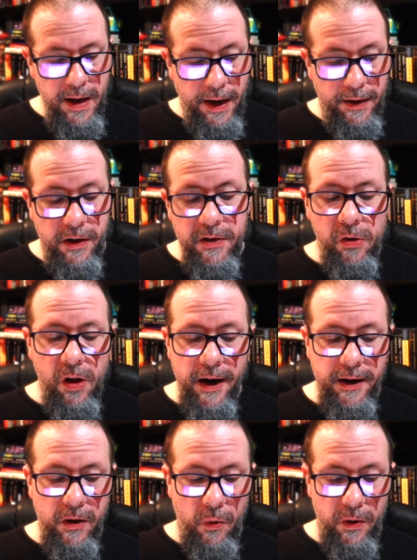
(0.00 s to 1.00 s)
An
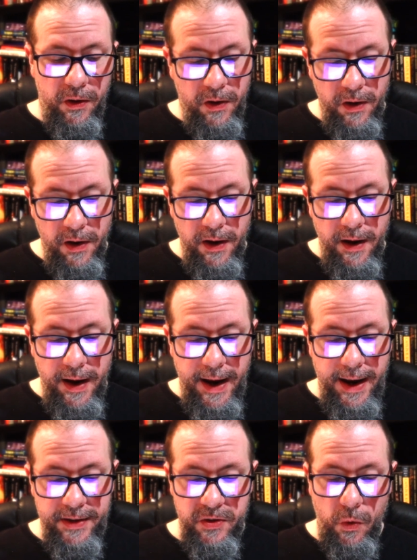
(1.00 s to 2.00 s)
underlying order
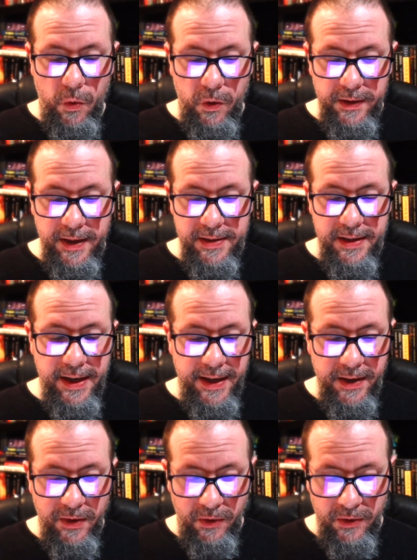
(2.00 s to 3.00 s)
as old as the
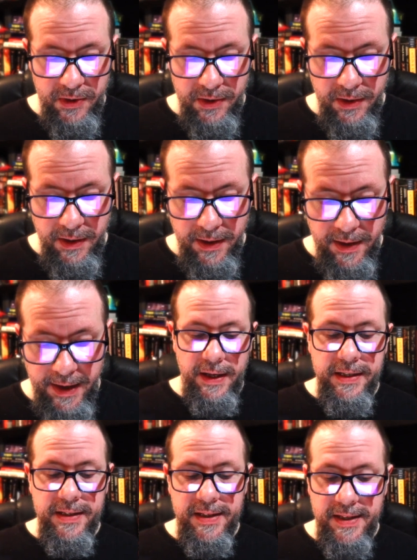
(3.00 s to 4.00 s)
hills,
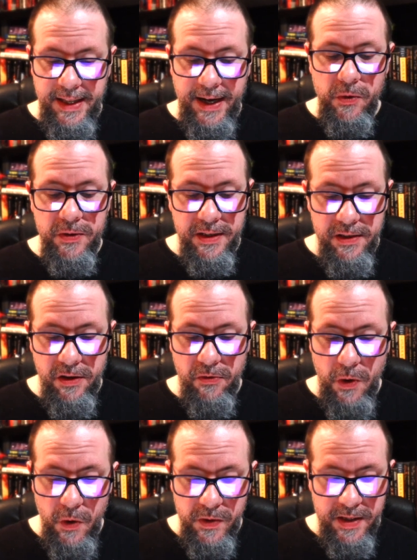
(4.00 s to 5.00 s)
its 1,000
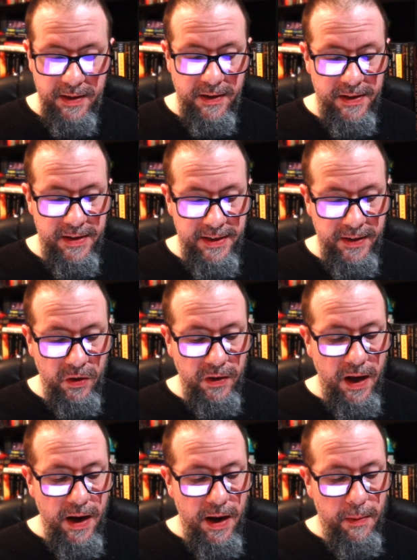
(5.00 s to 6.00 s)
throats concealed
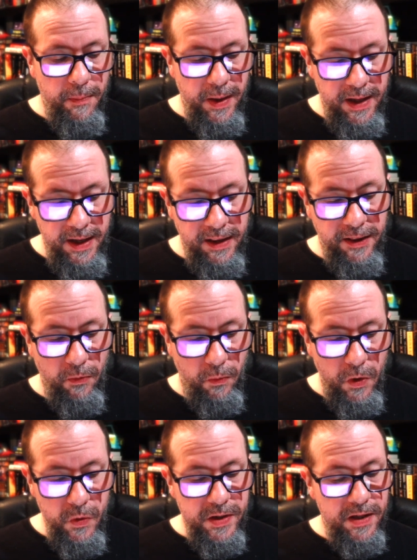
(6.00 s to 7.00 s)
beneath the
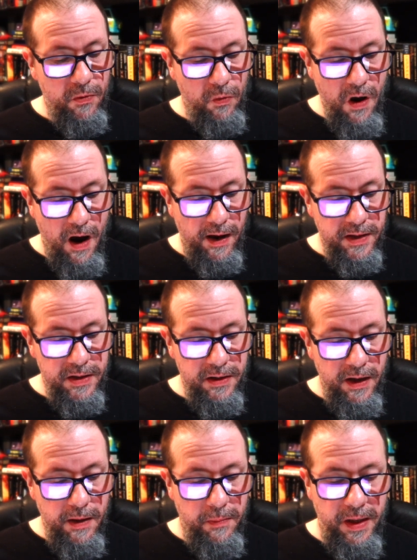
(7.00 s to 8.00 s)
roots and rocks,
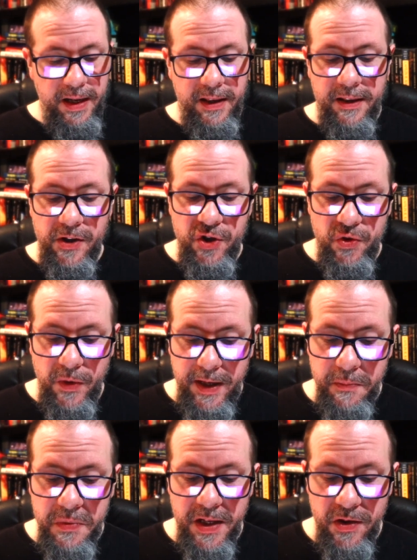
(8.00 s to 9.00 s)
beneath the
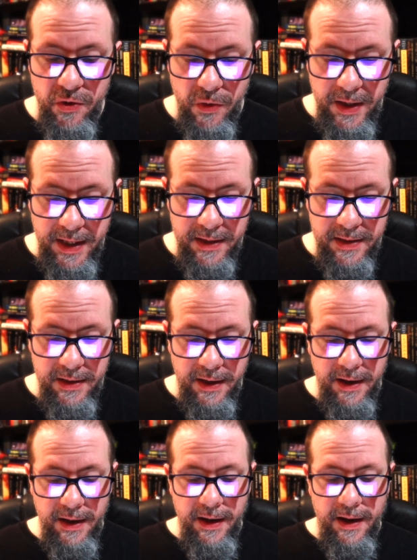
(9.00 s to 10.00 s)
streams and trees,
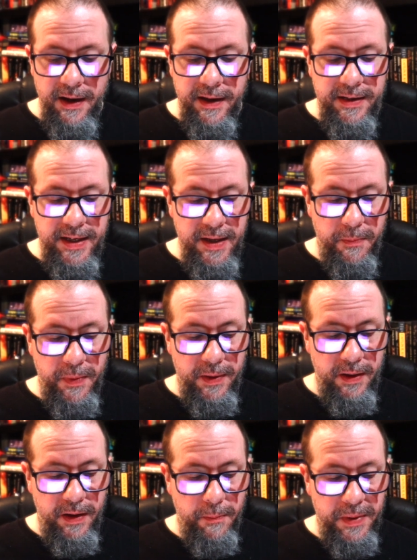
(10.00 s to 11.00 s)
deep
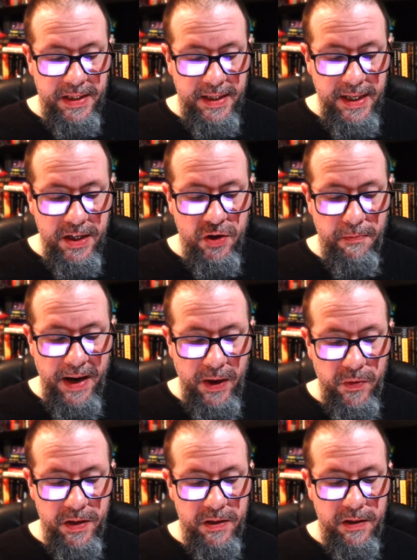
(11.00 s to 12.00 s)
in the besieged
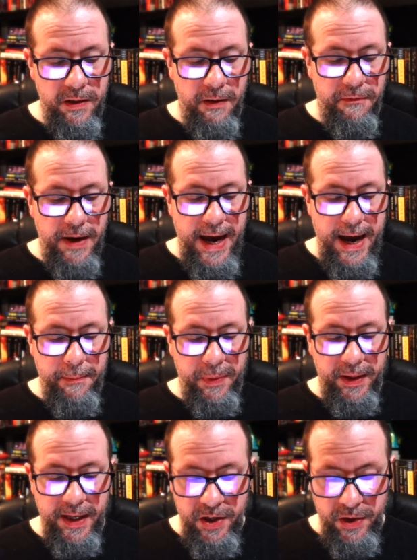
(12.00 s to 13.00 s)
mountains of
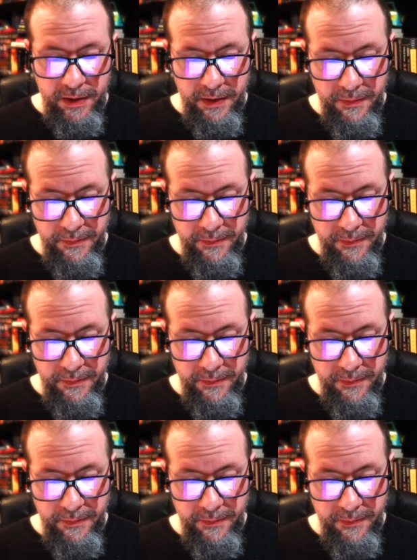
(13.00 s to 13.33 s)
Appalachia.